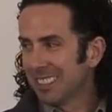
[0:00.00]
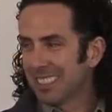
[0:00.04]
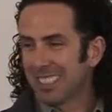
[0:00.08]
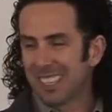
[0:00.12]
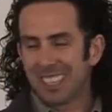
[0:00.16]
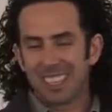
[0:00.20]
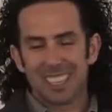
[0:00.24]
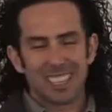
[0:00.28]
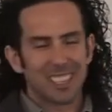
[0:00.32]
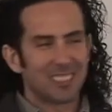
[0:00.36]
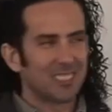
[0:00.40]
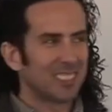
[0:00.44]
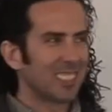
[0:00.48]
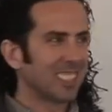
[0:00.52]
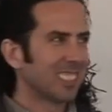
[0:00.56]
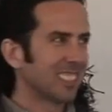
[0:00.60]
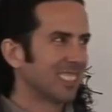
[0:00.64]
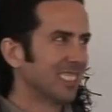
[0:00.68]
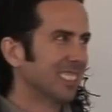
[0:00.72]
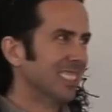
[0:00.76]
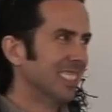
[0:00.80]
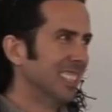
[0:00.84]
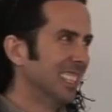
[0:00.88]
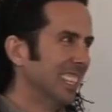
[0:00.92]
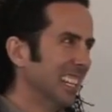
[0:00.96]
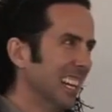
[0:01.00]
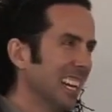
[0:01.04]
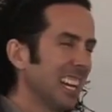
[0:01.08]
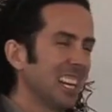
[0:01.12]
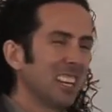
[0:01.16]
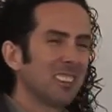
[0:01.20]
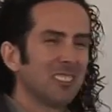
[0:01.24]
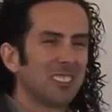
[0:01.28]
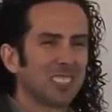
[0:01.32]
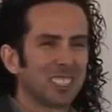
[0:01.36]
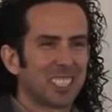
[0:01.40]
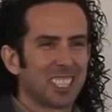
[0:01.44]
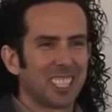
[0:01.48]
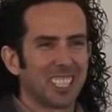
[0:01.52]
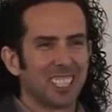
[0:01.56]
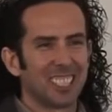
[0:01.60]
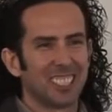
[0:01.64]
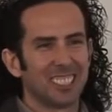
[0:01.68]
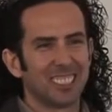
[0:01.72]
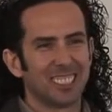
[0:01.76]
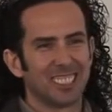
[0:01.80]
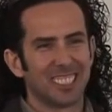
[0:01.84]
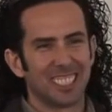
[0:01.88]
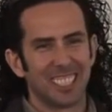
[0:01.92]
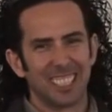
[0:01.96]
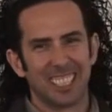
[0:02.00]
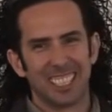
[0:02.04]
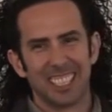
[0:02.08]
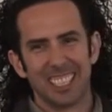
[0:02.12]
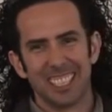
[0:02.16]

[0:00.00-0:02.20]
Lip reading: Yeah, well, and it was cold.